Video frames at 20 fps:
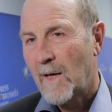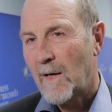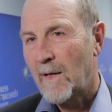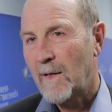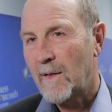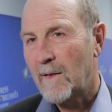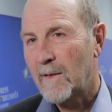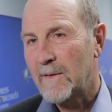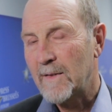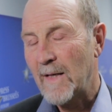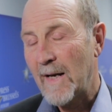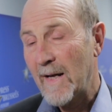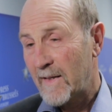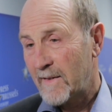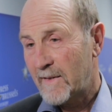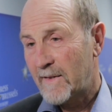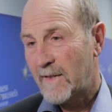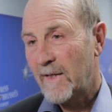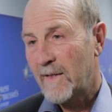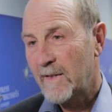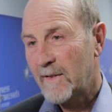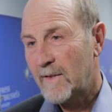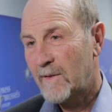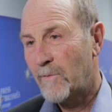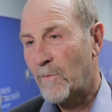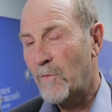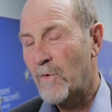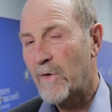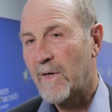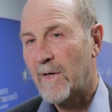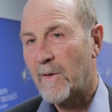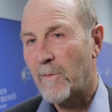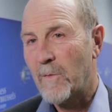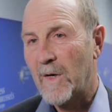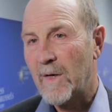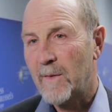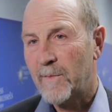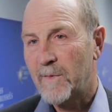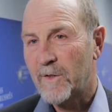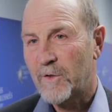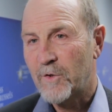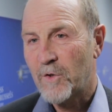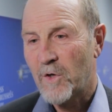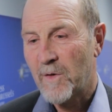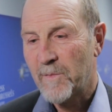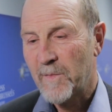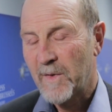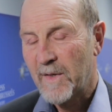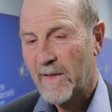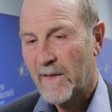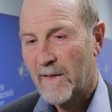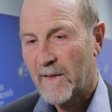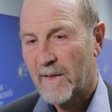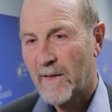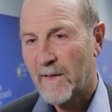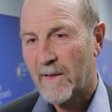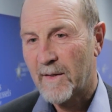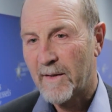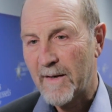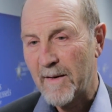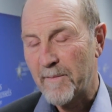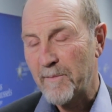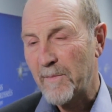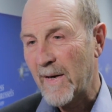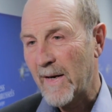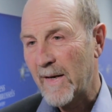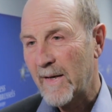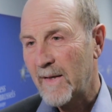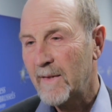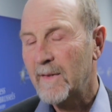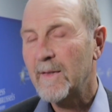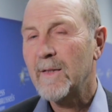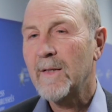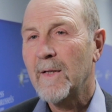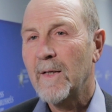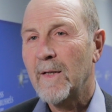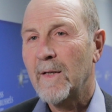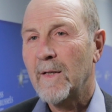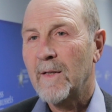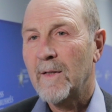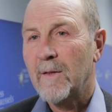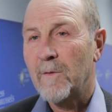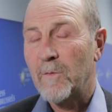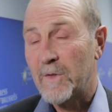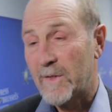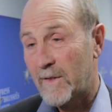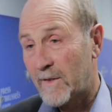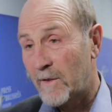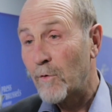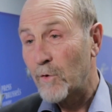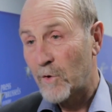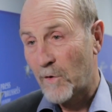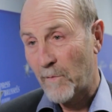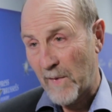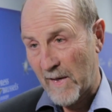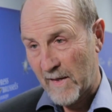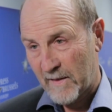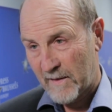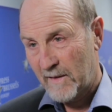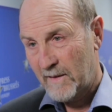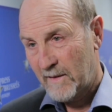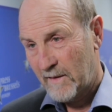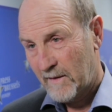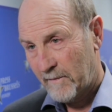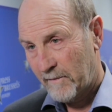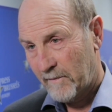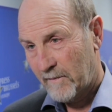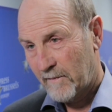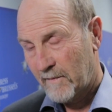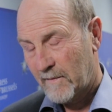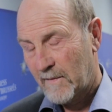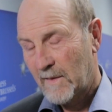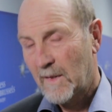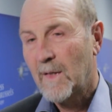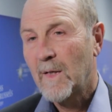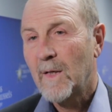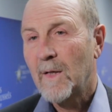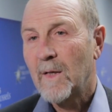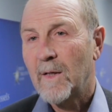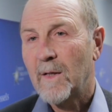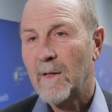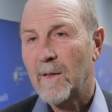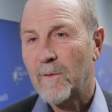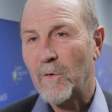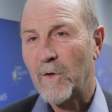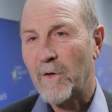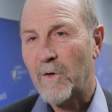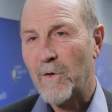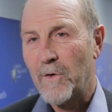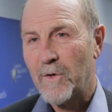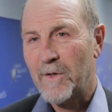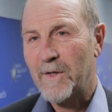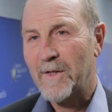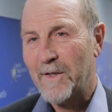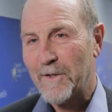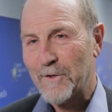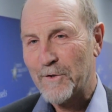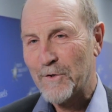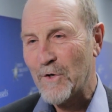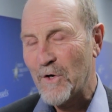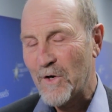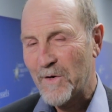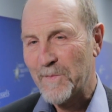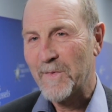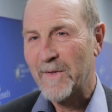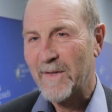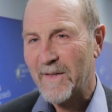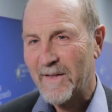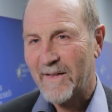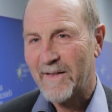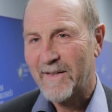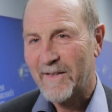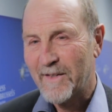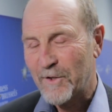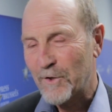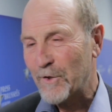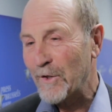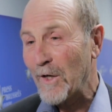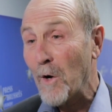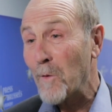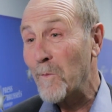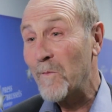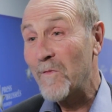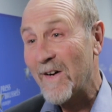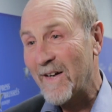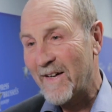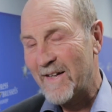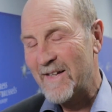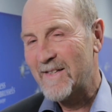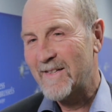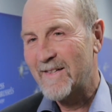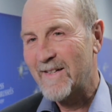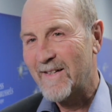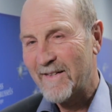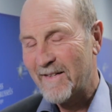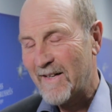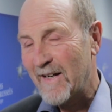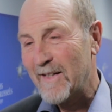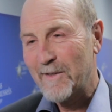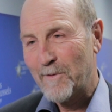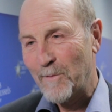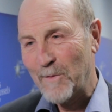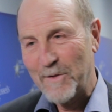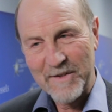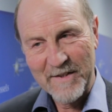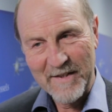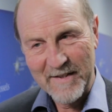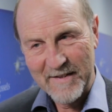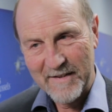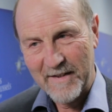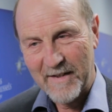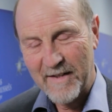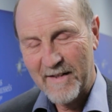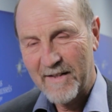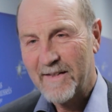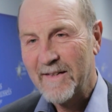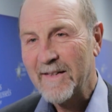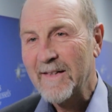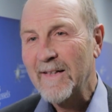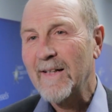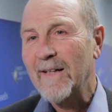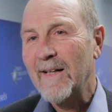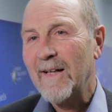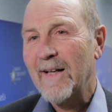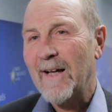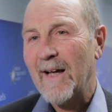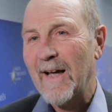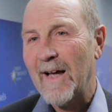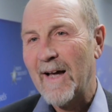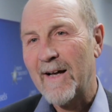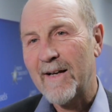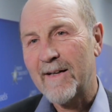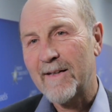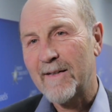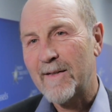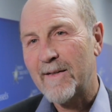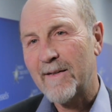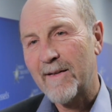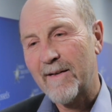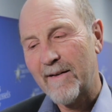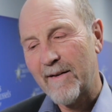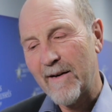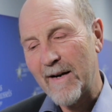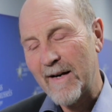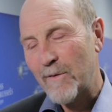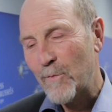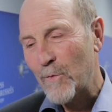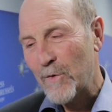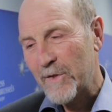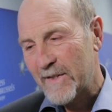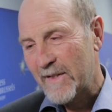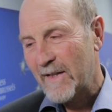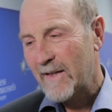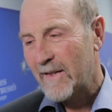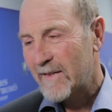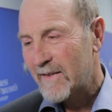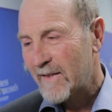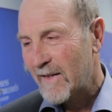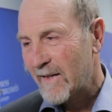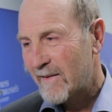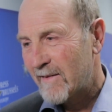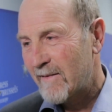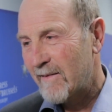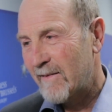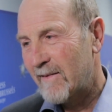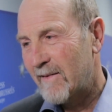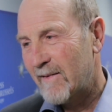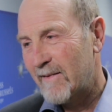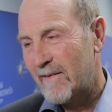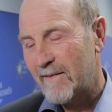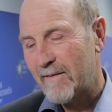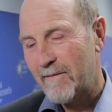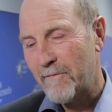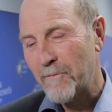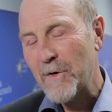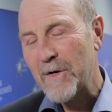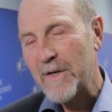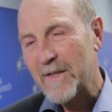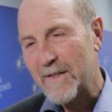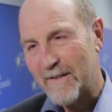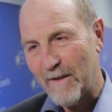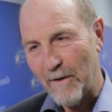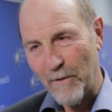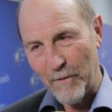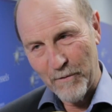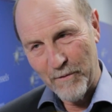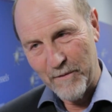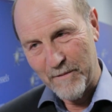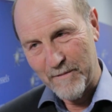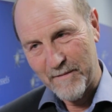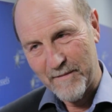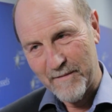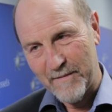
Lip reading: In the last years, we developed in Germany a campaign with the social partners. We called it in German Staub war gestern, dust was yesterday. And we think that very slow.